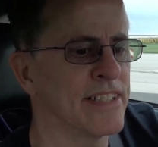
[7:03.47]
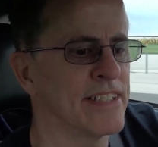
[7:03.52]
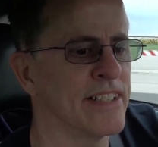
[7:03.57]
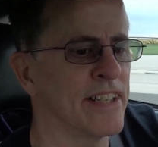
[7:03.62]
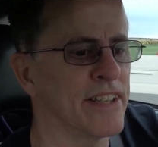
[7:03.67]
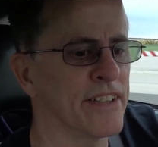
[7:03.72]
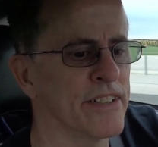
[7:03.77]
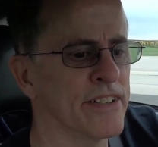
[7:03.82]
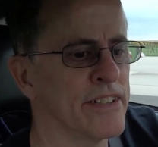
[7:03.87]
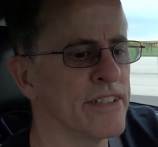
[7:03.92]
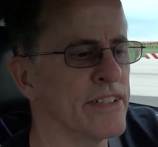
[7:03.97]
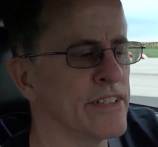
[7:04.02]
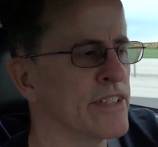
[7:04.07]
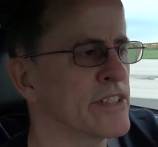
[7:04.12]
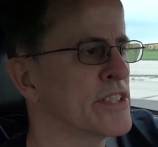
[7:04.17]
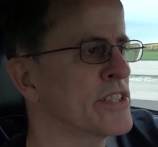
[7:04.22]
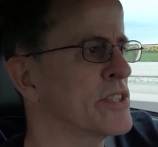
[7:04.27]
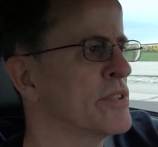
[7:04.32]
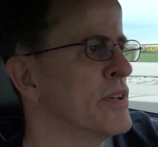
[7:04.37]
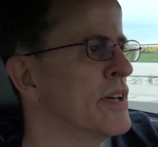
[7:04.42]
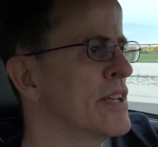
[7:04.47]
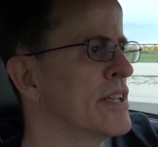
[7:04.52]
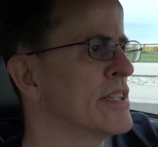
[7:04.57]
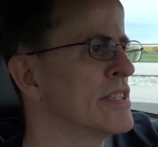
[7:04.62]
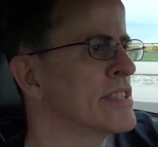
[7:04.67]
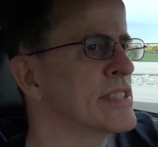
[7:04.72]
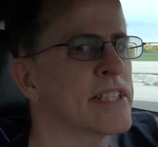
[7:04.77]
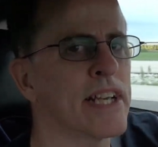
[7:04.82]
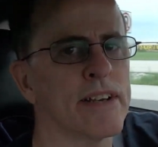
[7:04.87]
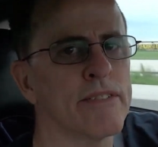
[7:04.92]
Another
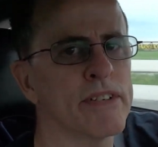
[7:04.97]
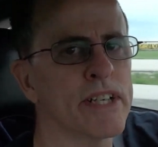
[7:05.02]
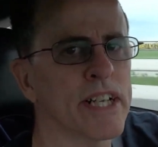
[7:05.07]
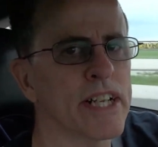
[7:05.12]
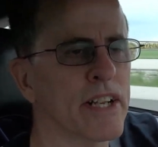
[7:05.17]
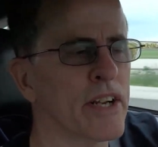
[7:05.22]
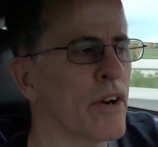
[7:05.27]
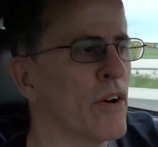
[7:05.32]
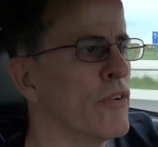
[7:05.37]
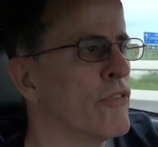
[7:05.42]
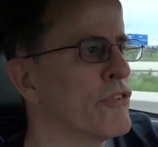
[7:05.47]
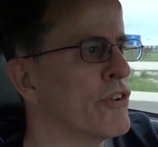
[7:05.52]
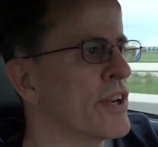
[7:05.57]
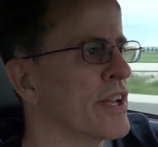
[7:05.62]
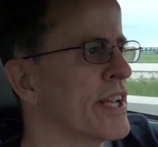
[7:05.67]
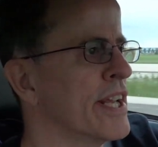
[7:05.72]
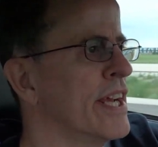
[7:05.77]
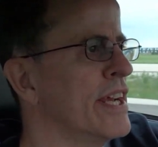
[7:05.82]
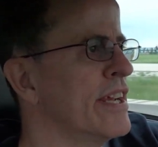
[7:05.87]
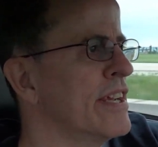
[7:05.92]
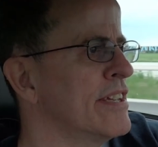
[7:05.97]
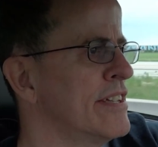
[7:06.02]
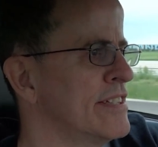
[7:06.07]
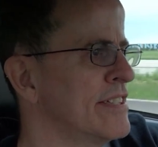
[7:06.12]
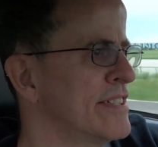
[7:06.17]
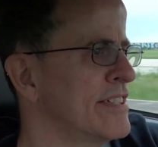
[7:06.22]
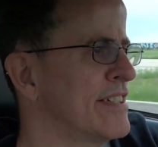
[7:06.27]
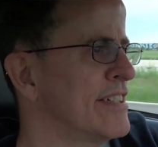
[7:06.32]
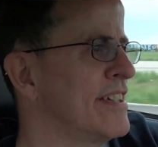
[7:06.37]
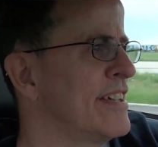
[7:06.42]
270 to go for today,
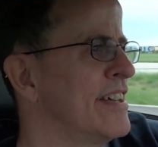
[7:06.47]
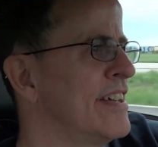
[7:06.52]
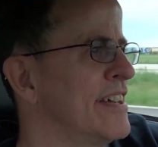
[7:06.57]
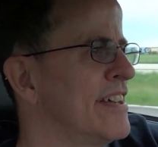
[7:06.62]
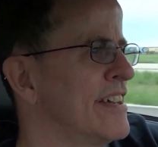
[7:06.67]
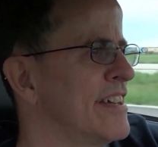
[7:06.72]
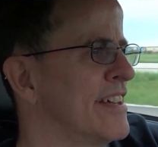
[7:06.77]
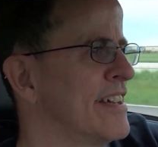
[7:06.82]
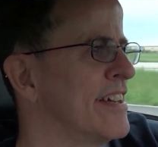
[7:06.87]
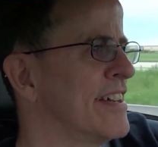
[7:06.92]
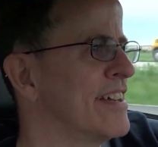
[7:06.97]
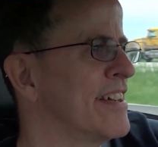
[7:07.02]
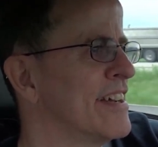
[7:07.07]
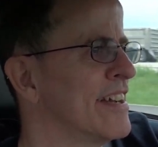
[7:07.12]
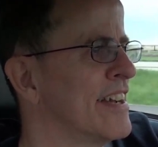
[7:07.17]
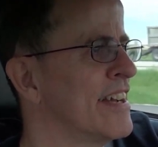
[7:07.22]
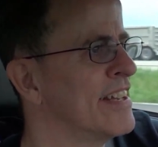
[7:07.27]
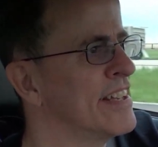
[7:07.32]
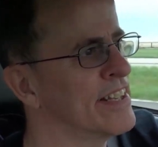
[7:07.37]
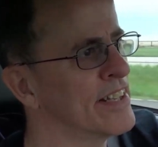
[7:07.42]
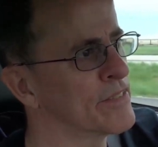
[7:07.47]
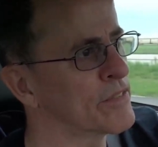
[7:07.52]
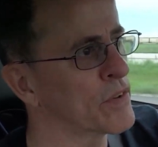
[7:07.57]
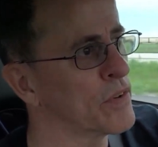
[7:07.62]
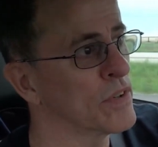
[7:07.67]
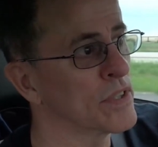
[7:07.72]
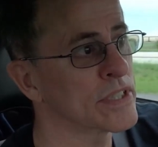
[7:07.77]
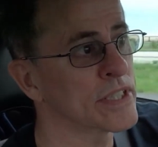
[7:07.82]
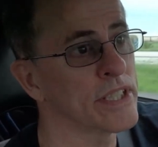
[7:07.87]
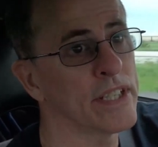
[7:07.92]
and then of
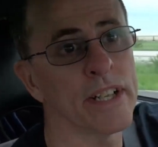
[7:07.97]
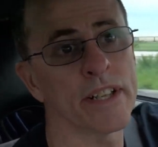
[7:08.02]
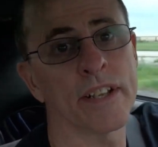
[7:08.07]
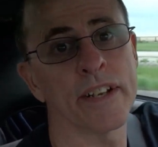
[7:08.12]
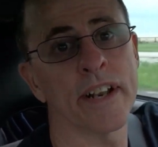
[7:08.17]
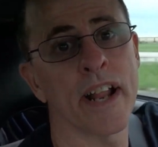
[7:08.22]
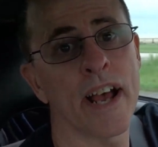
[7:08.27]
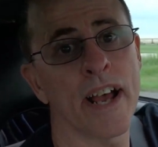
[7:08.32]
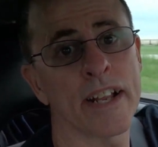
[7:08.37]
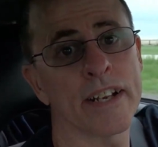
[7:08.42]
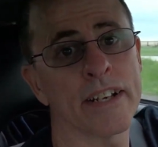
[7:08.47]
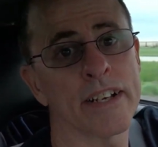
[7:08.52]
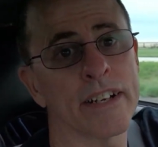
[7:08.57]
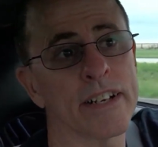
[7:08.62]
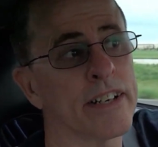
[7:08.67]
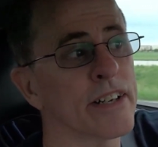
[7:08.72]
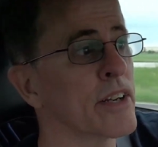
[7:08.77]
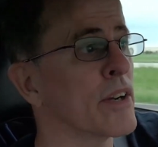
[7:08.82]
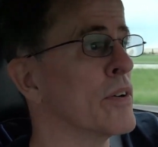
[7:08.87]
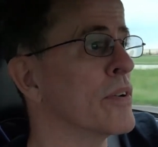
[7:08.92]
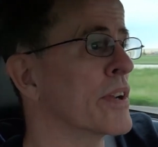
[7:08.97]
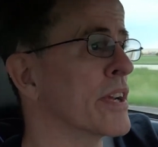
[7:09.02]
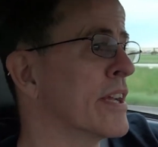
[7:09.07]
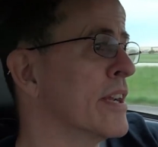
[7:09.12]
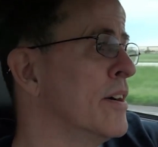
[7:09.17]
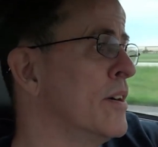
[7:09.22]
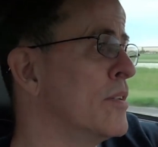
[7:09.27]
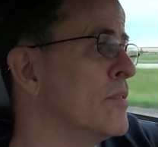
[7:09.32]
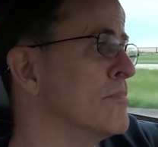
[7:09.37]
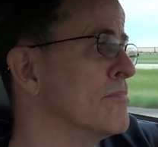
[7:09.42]
course another 900 to go to get
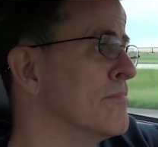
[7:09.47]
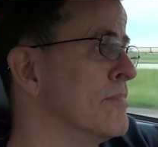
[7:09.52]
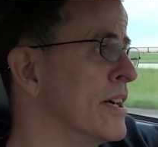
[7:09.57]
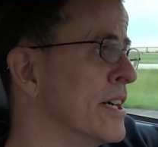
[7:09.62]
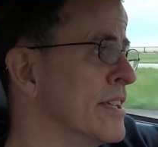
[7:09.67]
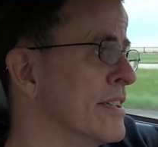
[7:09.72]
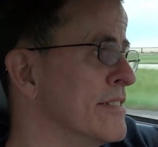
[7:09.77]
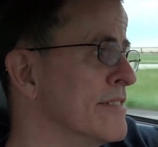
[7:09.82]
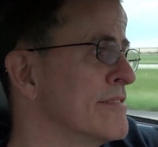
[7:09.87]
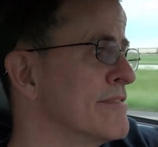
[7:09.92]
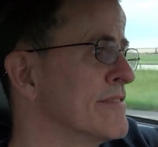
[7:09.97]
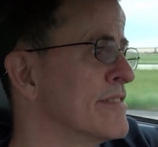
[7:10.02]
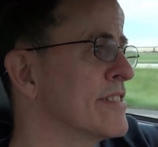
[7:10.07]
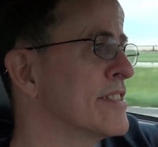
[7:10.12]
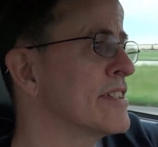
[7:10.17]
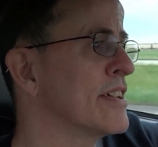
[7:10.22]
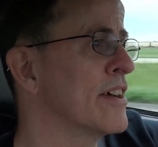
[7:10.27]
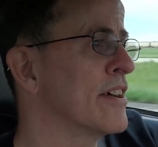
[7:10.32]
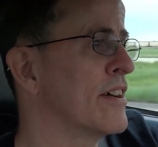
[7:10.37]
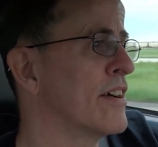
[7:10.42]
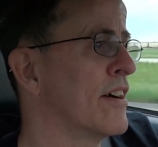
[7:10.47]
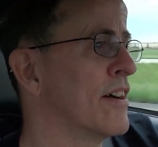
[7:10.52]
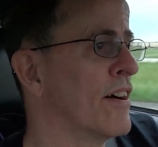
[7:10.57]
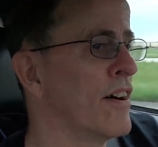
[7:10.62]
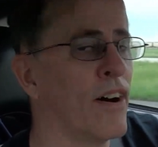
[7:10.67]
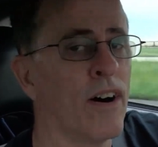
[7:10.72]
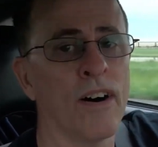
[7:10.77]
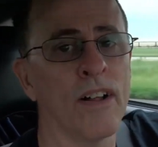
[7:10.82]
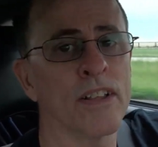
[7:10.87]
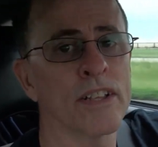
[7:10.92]
home, but
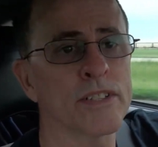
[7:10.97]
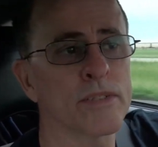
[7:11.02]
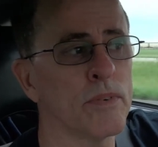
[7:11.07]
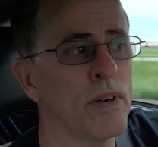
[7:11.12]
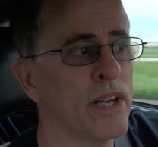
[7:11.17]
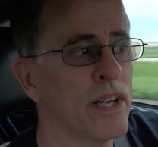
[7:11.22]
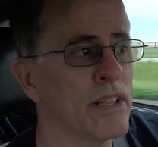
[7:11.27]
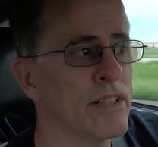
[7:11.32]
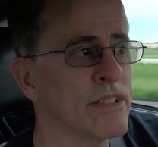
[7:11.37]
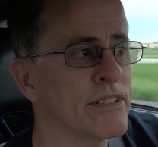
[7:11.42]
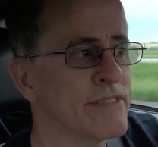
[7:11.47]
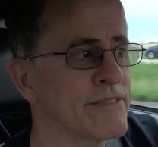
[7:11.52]
all is well.